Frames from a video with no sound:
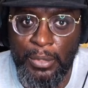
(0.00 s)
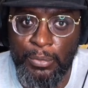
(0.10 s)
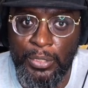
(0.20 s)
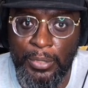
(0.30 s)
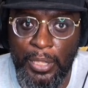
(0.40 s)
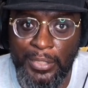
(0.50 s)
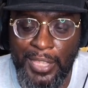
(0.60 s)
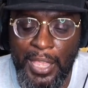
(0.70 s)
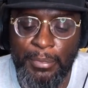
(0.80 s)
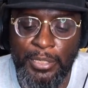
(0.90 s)
with a
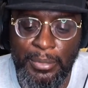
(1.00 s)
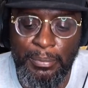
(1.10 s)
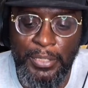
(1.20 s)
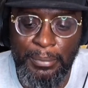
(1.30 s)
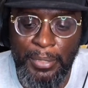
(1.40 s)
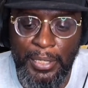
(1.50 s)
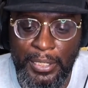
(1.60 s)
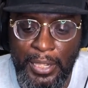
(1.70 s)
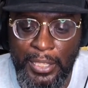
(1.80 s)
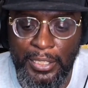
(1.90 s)
dominant big
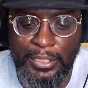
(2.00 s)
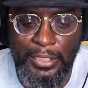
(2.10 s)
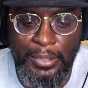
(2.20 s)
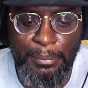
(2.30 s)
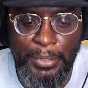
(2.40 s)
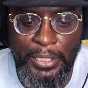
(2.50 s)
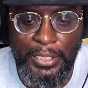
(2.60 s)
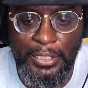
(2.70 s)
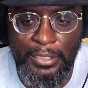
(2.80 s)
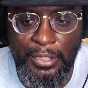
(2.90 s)
man like in
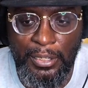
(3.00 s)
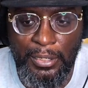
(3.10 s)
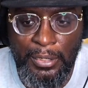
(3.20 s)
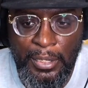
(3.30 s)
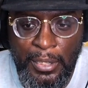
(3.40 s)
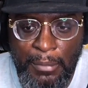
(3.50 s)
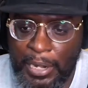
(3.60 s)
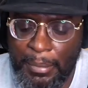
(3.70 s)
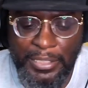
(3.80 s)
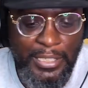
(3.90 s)
B. But
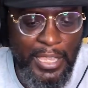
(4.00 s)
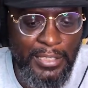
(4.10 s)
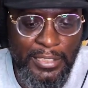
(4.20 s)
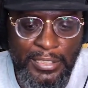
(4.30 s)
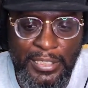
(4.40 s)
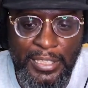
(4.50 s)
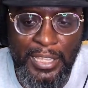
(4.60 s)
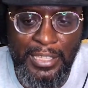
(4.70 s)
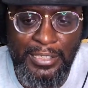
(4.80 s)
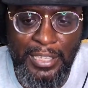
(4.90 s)
I'm excited to see.
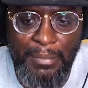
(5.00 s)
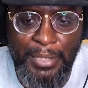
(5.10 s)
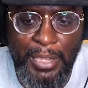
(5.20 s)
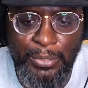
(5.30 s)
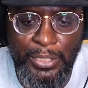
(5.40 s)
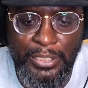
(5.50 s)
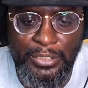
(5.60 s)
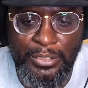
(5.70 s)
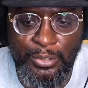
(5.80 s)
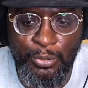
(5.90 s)
Like I say, I'm not really
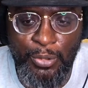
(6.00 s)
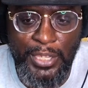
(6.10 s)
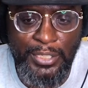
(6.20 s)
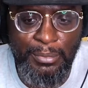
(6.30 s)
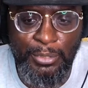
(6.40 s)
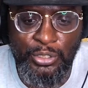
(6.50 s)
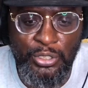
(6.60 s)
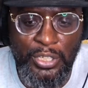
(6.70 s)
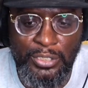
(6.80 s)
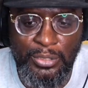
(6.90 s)
grading them or
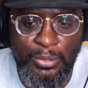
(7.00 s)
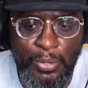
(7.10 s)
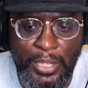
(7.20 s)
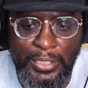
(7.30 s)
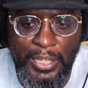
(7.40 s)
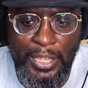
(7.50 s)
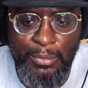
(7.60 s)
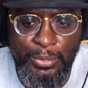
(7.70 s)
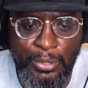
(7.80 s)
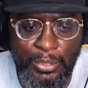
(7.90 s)
judging them right now.
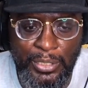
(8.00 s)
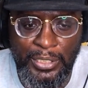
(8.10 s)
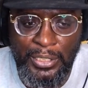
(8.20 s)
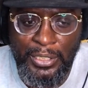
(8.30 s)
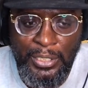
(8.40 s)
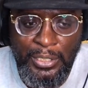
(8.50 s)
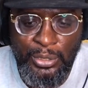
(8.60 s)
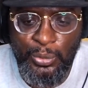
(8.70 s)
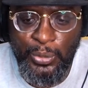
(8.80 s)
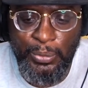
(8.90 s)
We only
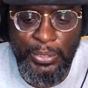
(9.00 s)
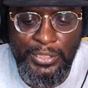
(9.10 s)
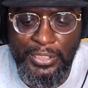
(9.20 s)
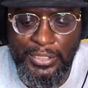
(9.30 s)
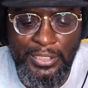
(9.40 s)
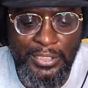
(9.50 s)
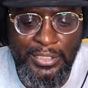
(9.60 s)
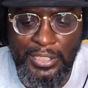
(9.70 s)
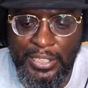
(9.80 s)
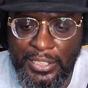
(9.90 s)
3 weeks into the
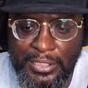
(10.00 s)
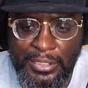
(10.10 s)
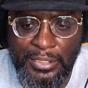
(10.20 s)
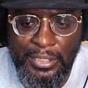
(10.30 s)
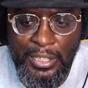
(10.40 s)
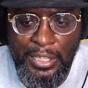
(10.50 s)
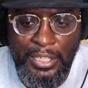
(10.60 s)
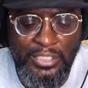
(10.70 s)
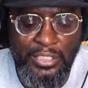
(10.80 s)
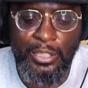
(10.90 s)
season.
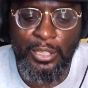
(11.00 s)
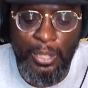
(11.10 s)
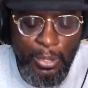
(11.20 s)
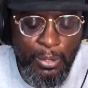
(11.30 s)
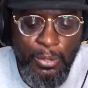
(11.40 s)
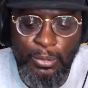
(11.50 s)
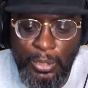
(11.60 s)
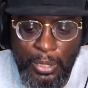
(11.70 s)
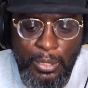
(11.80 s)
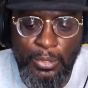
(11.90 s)
It's a long,
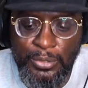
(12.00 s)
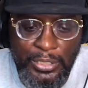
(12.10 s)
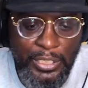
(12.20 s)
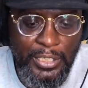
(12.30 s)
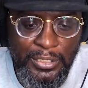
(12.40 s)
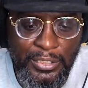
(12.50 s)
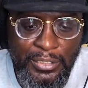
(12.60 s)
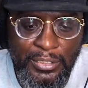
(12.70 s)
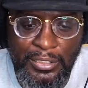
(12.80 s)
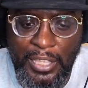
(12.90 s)
long
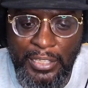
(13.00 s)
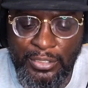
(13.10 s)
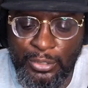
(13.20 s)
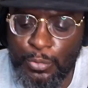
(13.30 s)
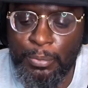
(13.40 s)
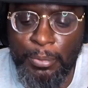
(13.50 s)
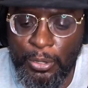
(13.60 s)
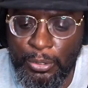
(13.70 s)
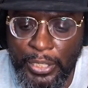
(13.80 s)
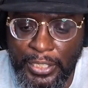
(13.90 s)
season. Like the Super
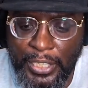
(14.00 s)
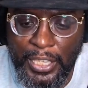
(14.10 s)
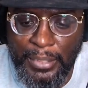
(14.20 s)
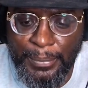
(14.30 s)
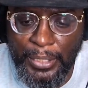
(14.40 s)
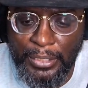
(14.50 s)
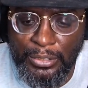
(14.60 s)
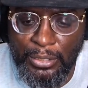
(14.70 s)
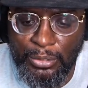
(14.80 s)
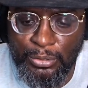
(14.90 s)
Bowl ain't came yet,
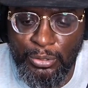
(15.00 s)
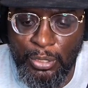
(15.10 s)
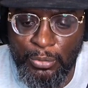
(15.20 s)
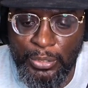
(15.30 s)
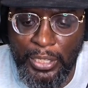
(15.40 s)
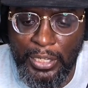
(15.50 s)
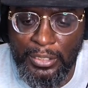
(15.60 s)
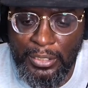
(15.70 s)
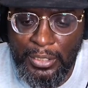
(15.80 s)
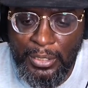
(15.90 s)
so we
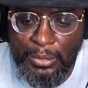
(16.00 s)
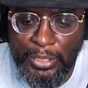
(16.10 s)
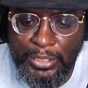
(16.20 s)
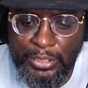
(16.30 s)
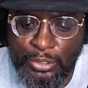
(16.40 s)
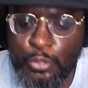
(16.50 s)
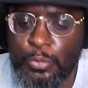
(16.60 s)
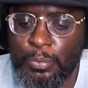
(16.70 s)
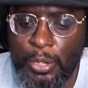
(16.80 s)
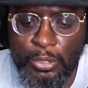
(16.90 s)
gotta wait till the
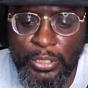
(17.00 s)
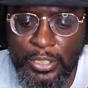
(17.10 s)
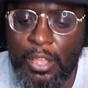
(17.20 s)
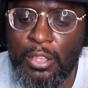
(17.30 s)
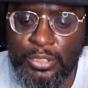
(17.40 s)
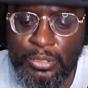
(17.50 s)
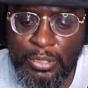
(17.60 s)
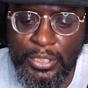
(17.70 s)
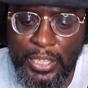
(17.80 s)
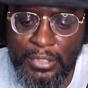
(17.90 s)
Super Bowl and
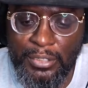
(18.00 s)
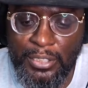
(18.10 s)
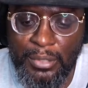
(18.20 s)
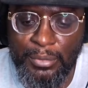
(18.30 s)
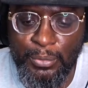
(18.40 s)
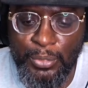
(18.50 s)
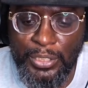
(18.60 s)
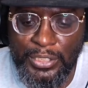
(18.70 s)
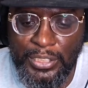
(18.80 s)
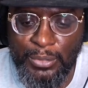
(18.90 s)
All-Star game to come to
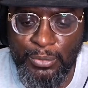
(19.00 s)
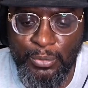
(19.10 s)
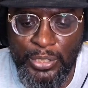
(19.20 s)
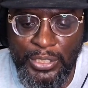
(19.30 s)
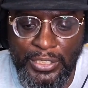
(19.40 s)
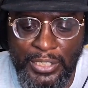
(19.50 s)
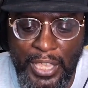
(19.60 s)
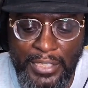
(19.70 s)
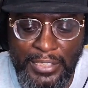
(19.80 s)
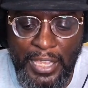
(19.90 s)
really see what these
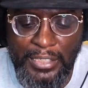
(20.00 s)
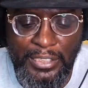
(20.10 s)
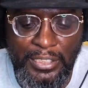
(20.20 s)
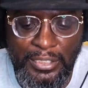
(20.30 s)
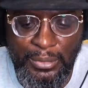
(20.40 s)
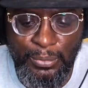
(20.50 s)
guys' identity